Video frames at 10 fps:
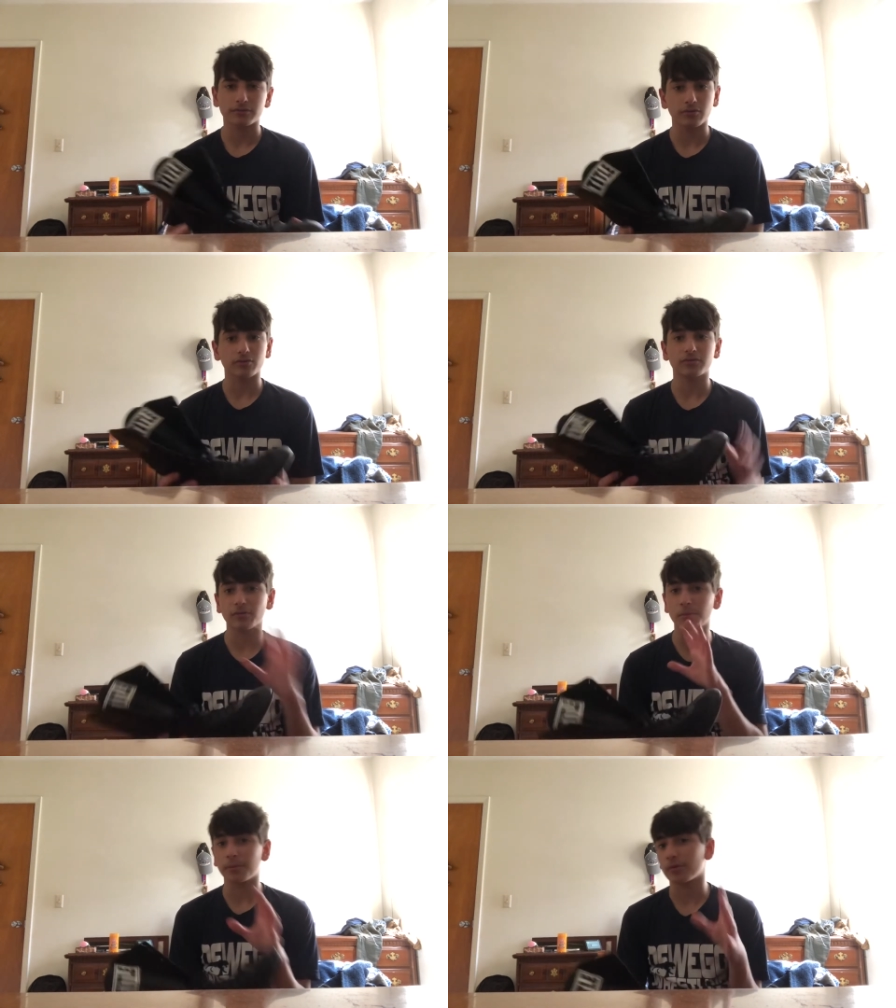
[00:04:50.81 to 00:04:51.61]
Some
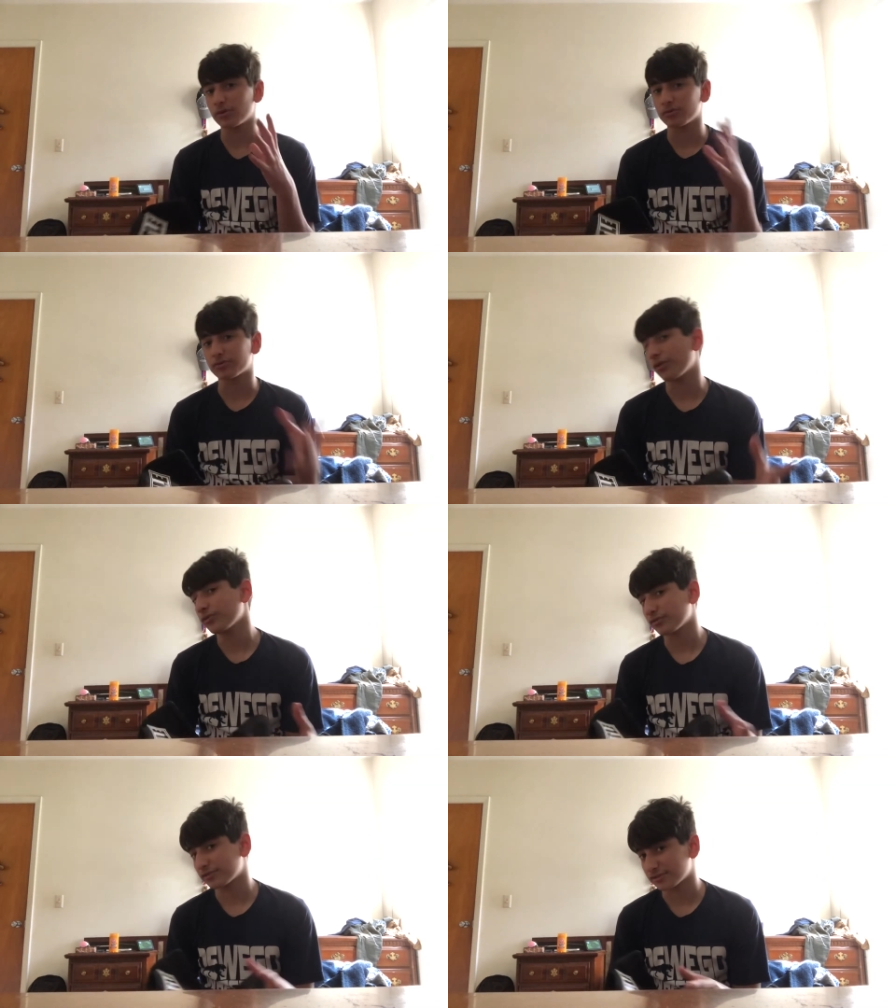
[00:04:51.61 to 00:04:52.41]
people use
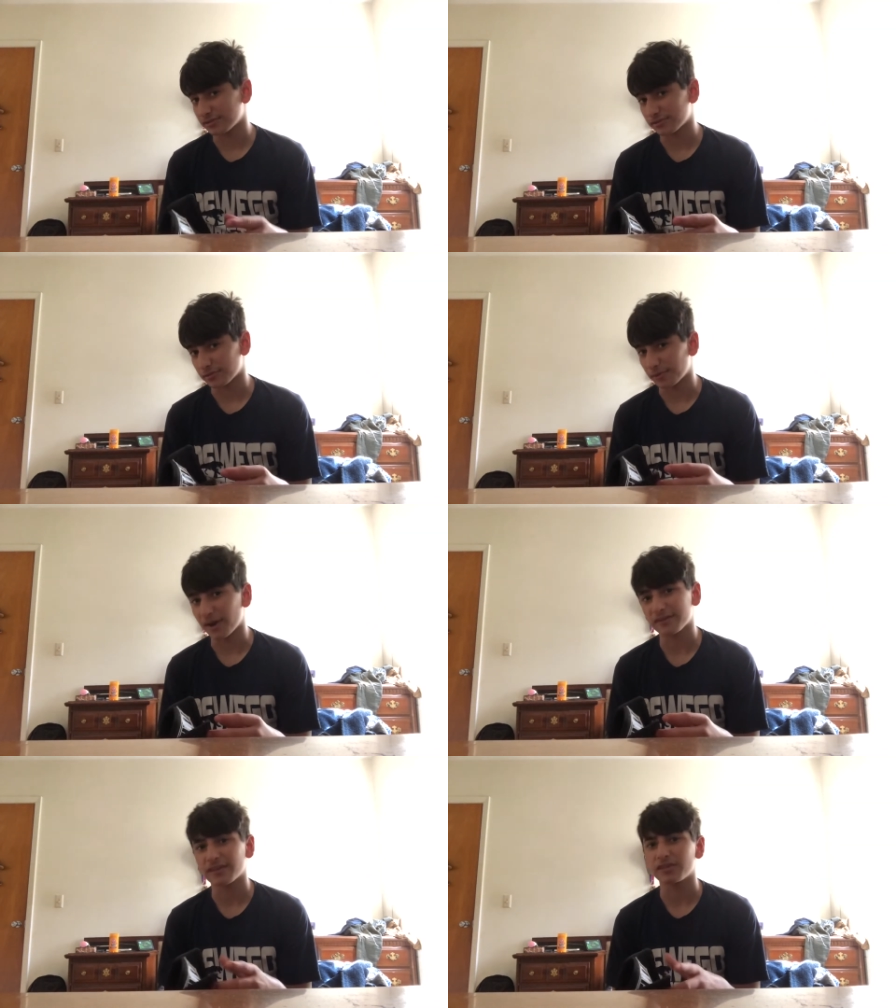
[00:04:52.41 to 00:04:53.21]
those shoes for
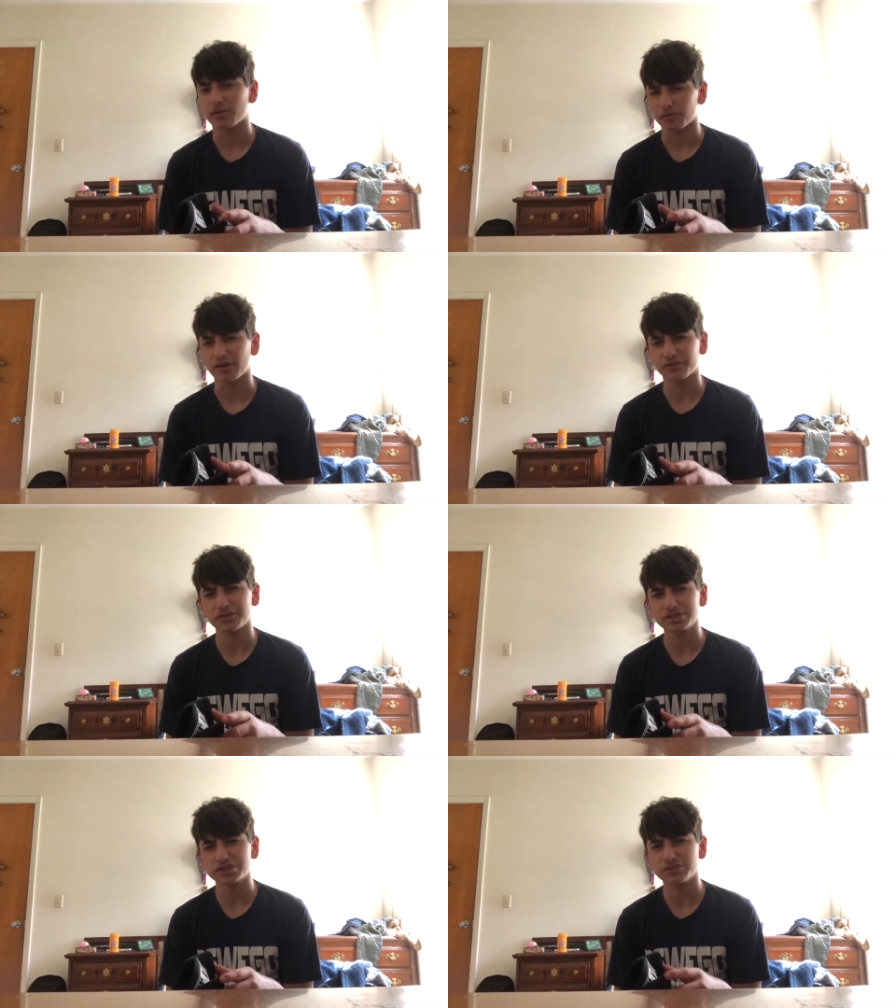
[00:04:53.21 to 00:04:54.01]
boxing. They're wrestling
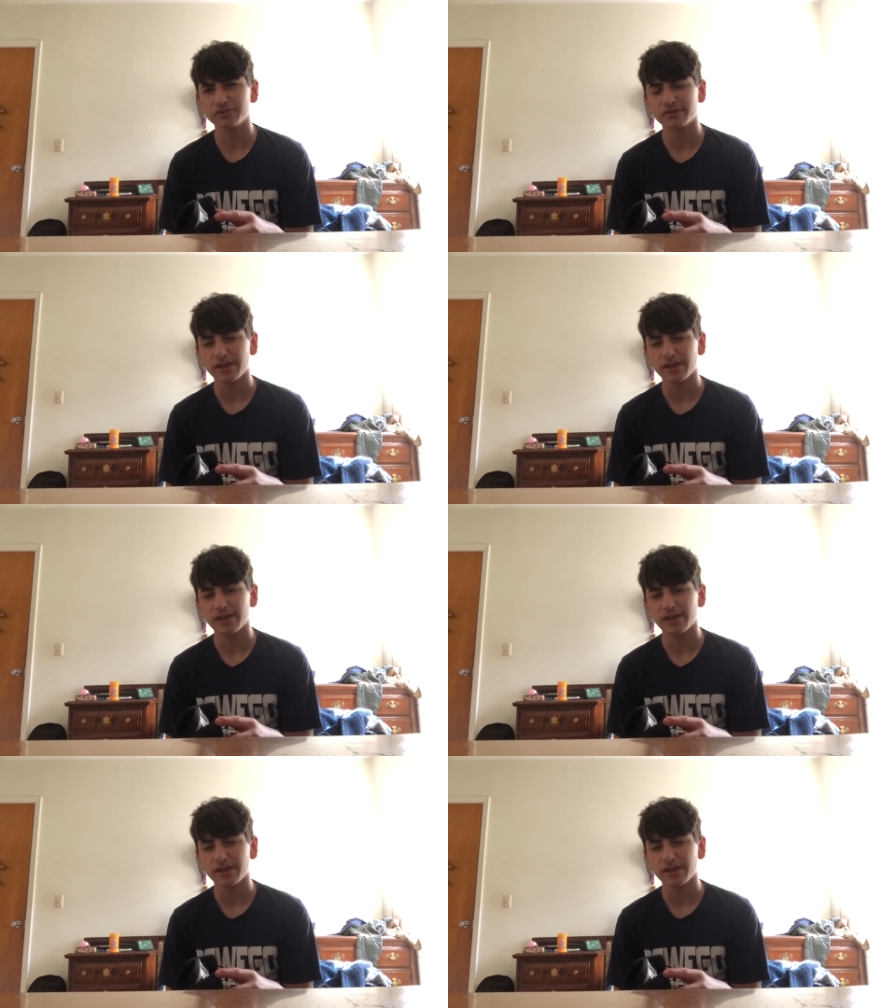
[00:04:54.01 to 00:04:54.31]
shoes.